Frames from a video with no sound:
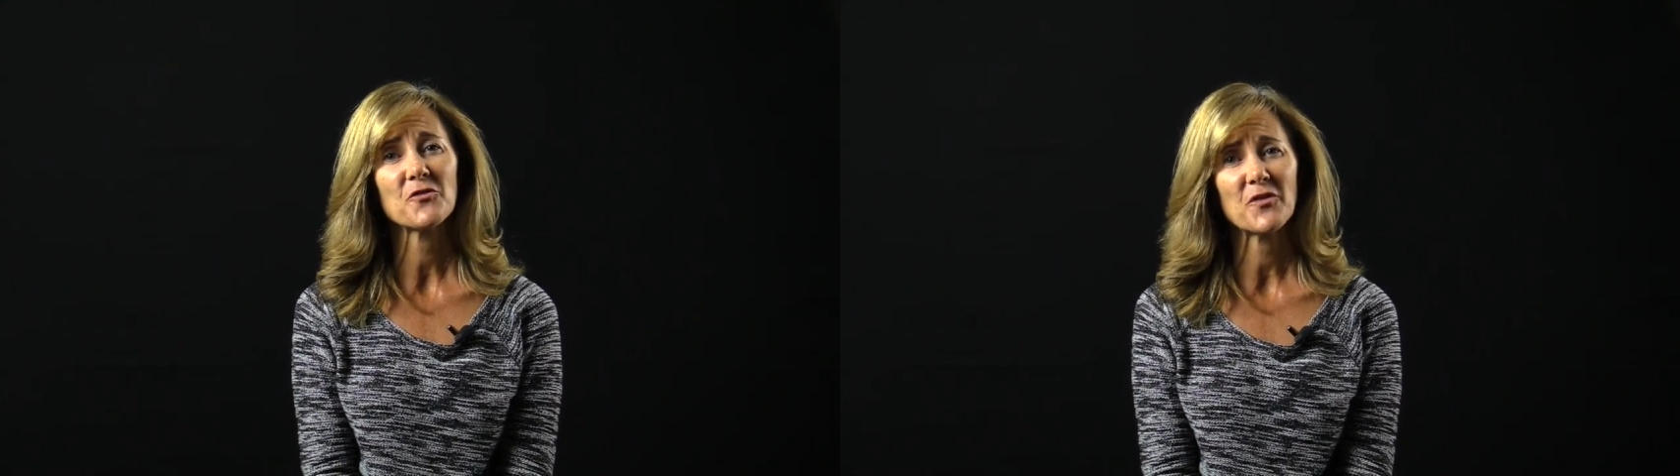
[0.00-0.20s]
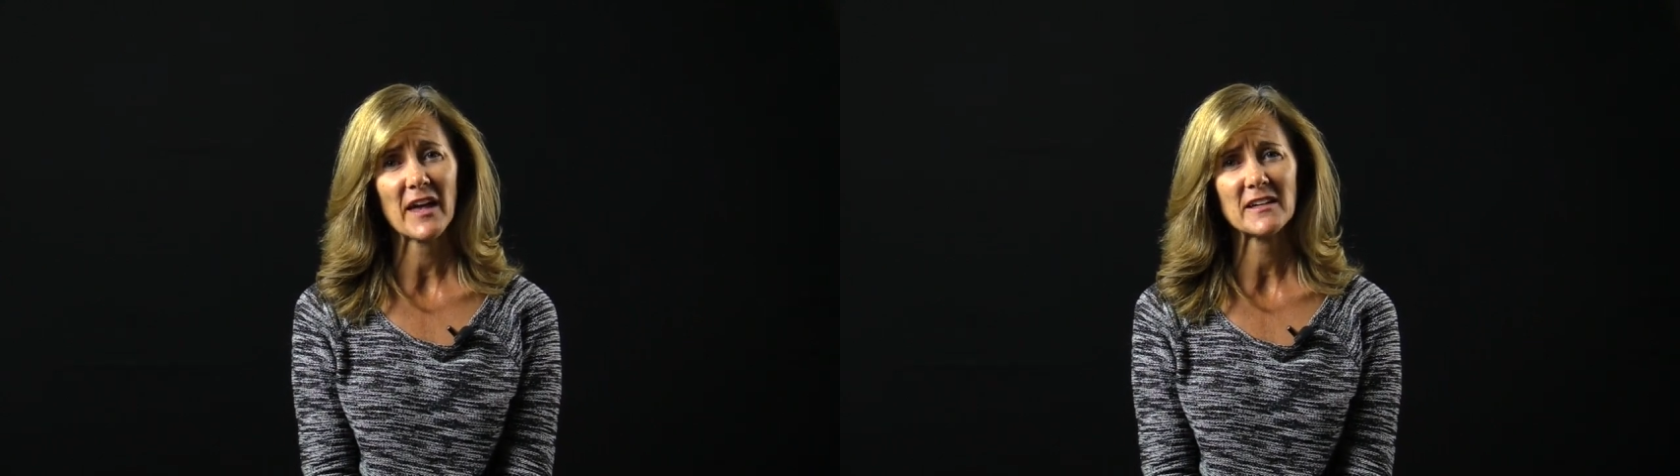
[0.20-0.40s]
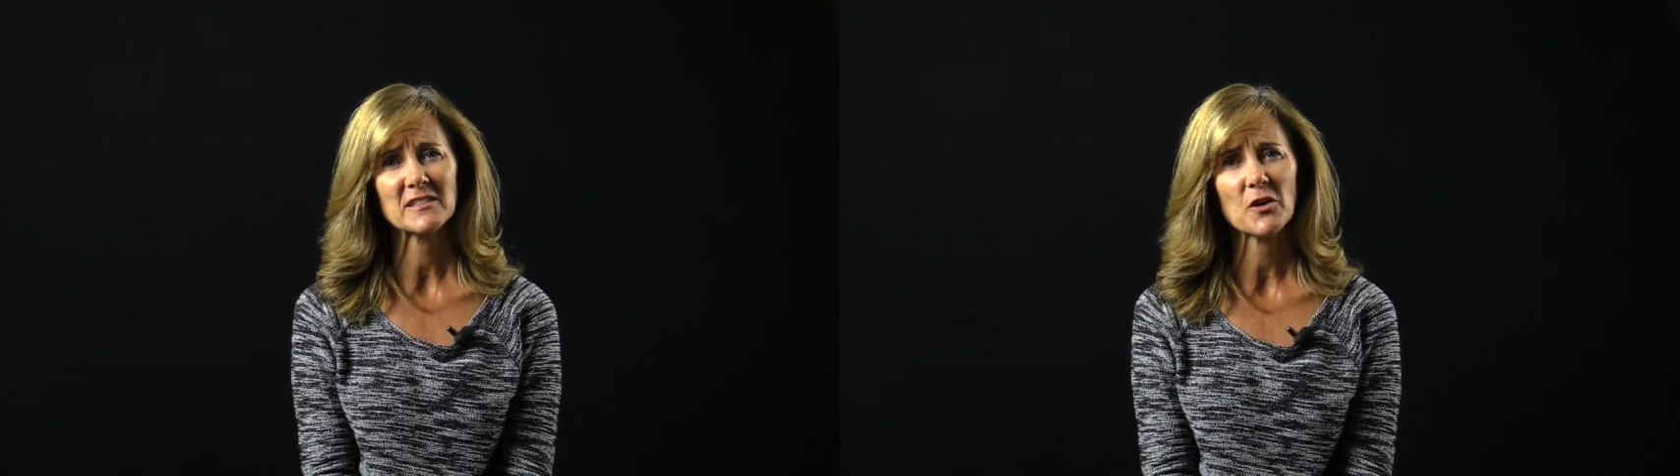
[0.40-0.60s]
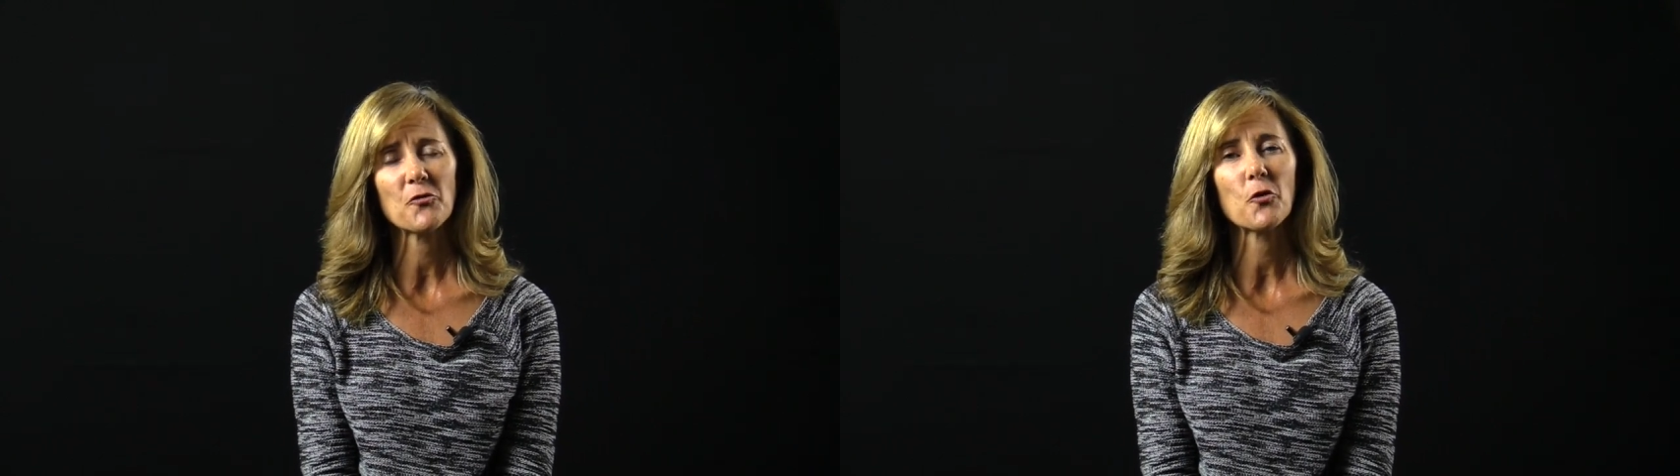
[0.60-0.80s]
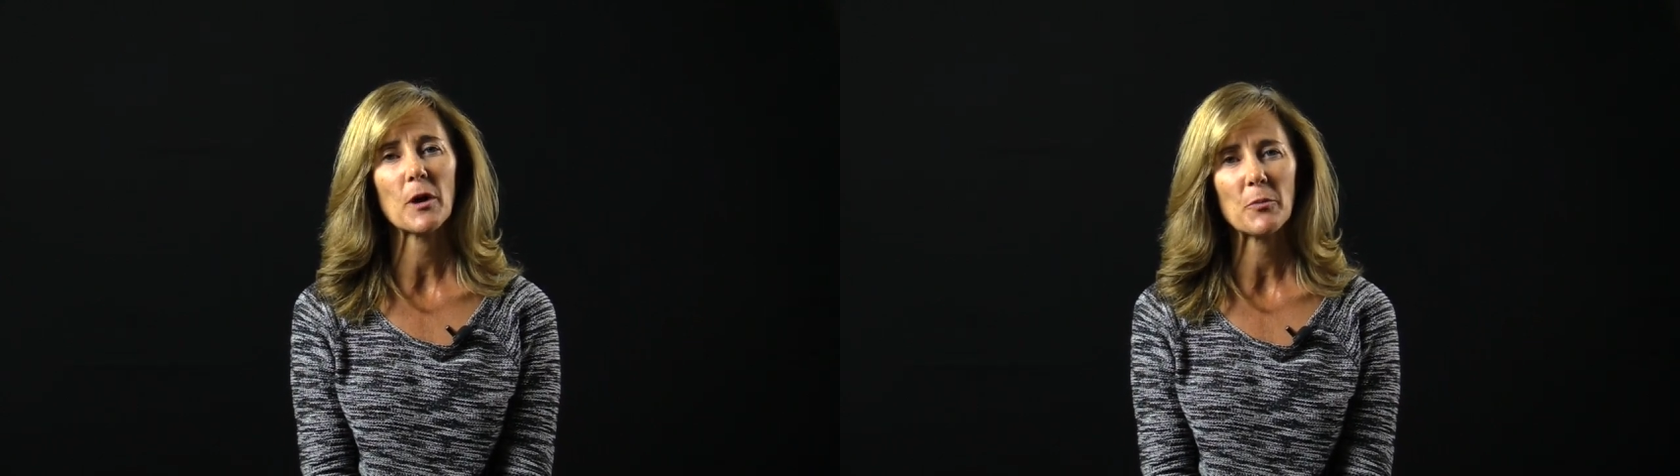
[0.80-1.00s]
fix
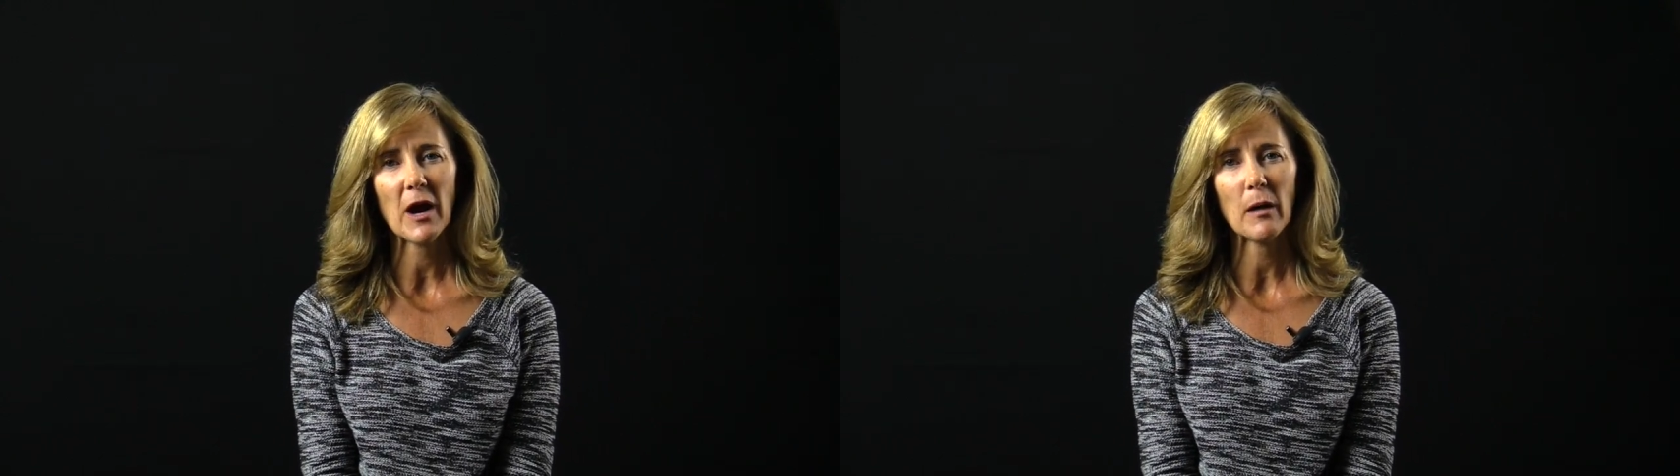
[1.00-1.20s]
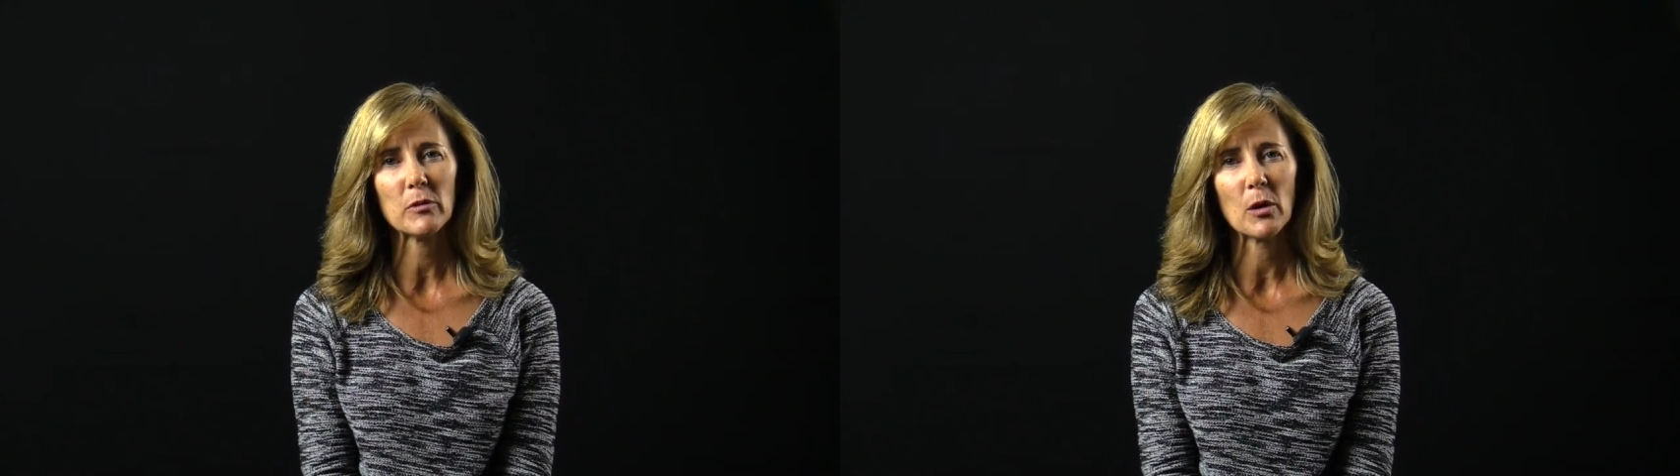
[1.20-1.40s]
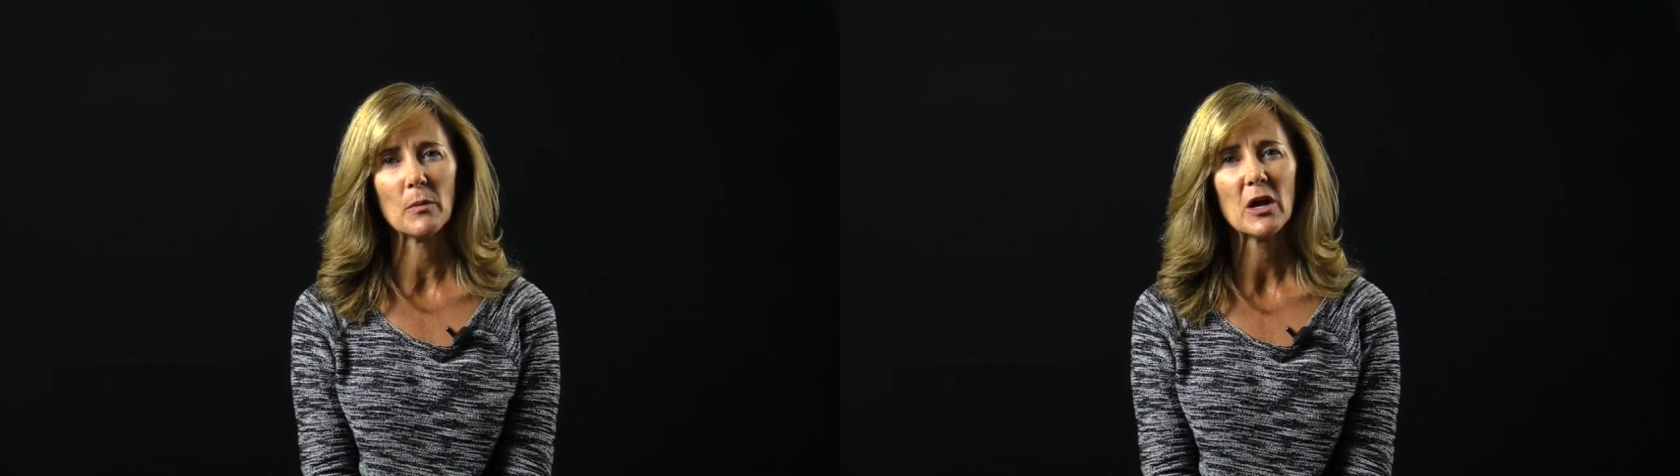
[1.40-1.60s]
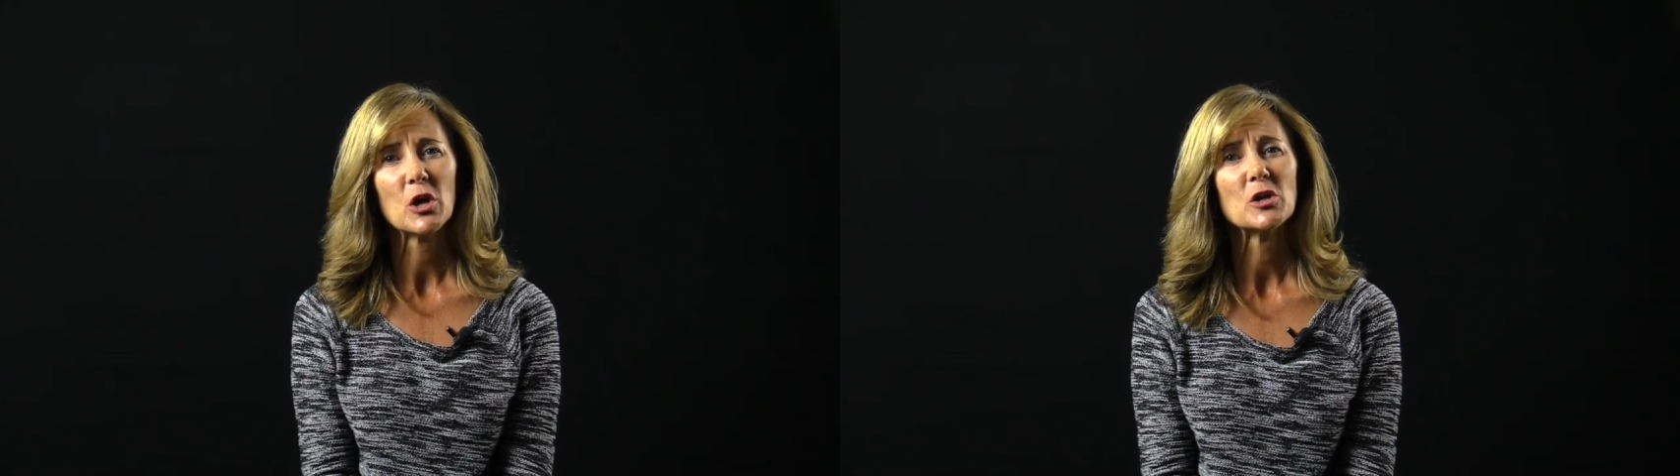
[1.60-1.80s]
for a problem.